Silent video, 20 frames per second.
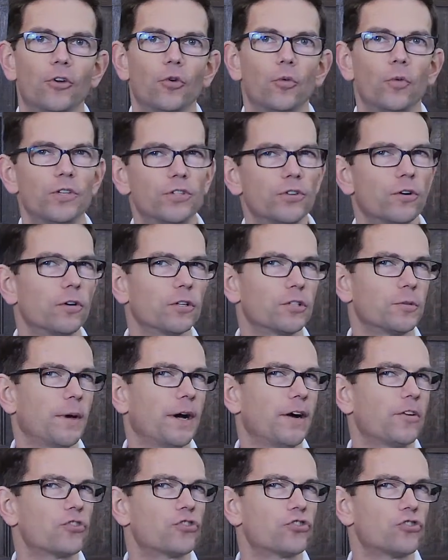We talked
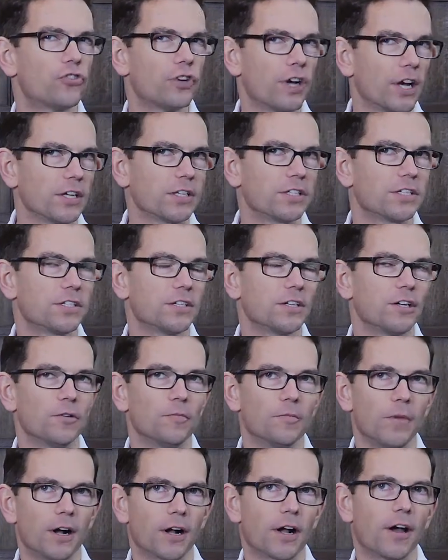about trust
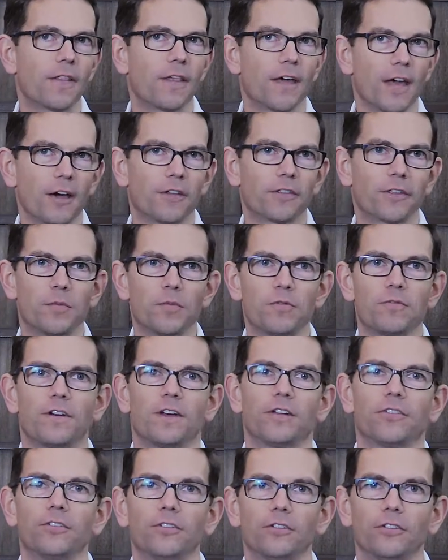among other healthcare
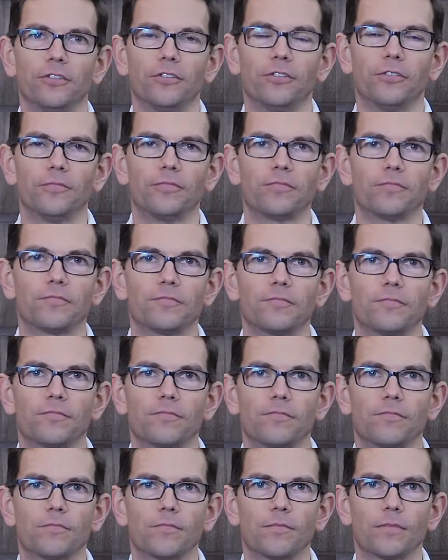professionals.
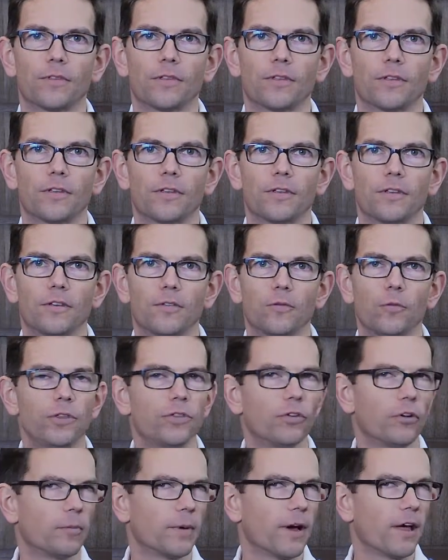We
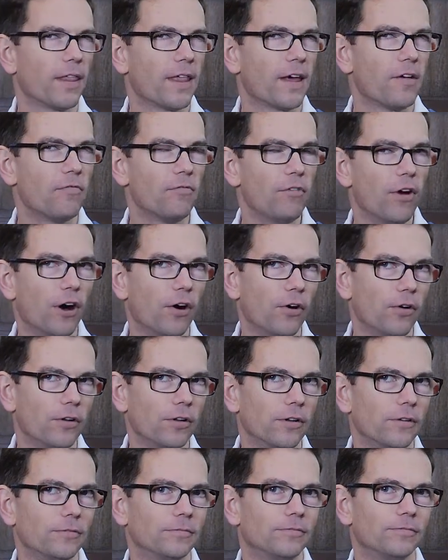thought about their
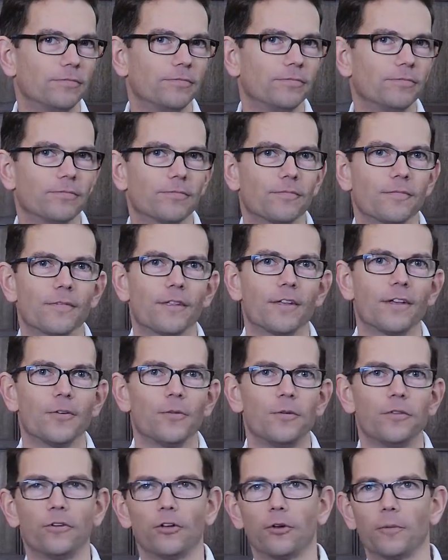role.
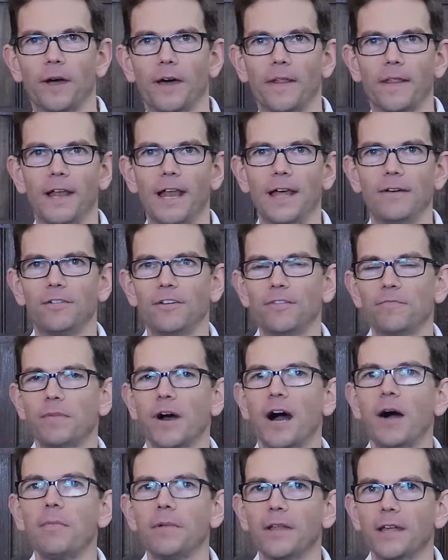We thought about the level of
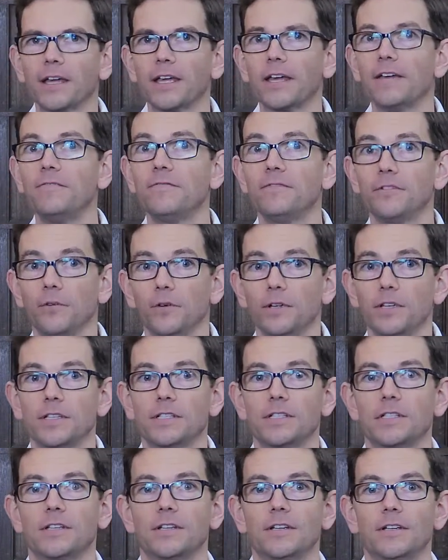public
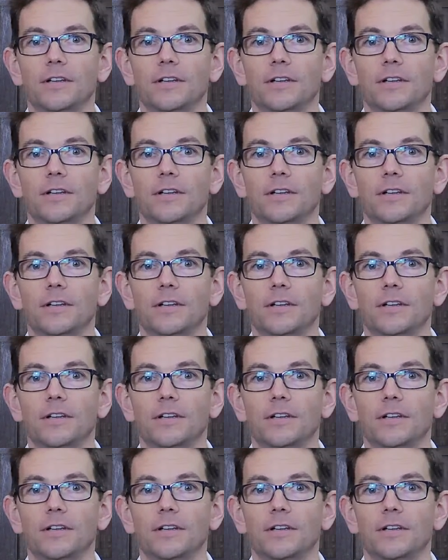influence.